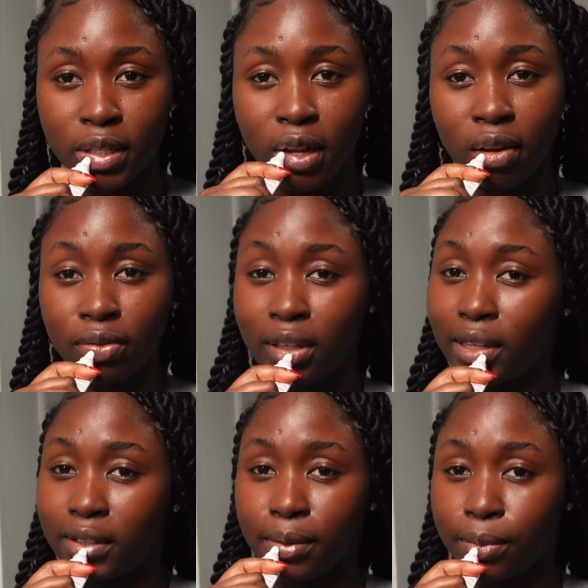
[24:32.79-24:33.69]
then after
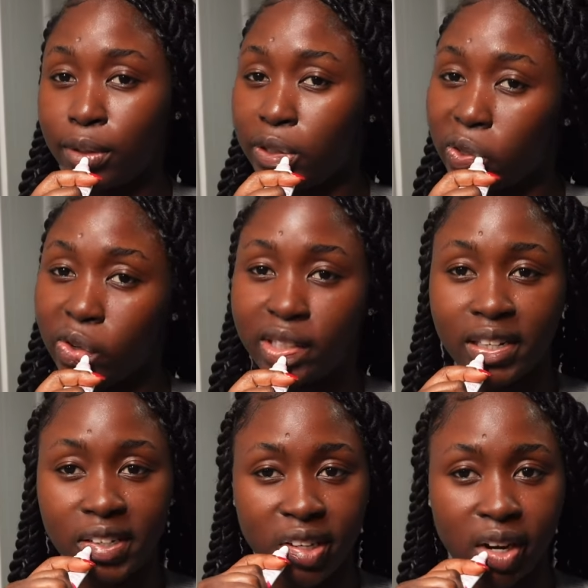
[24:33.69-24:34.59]
that I'm going to watch
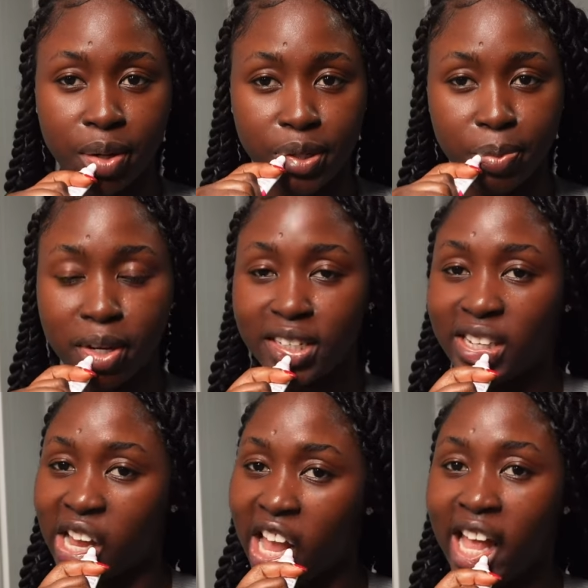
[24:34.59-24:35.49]
Nigeria's match
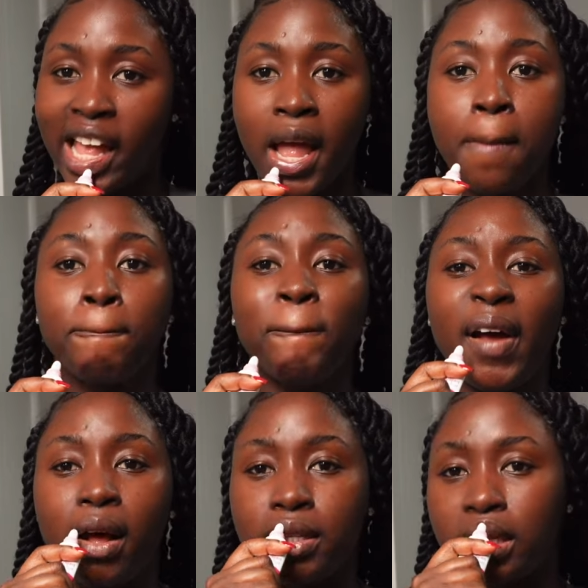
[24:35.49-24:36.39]

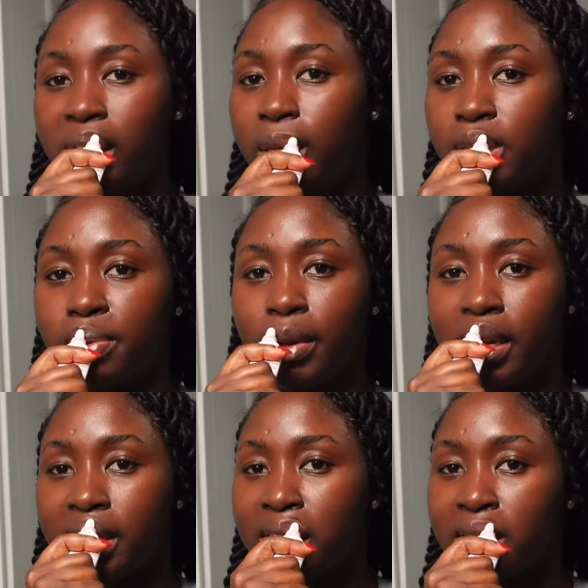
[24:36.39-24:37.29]
at Cookie's
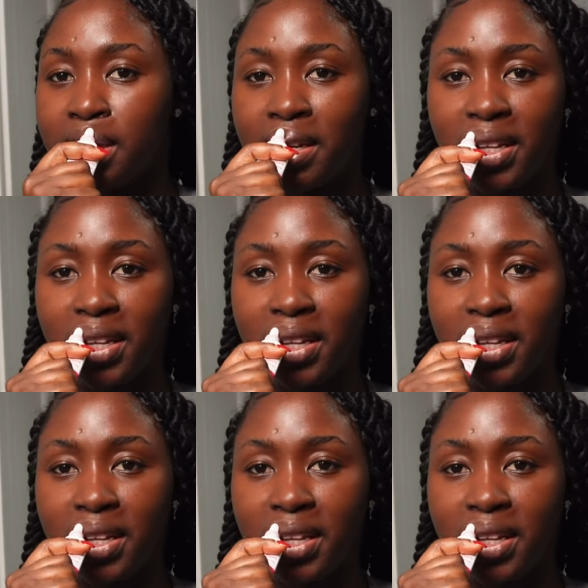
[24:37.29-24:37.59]
place.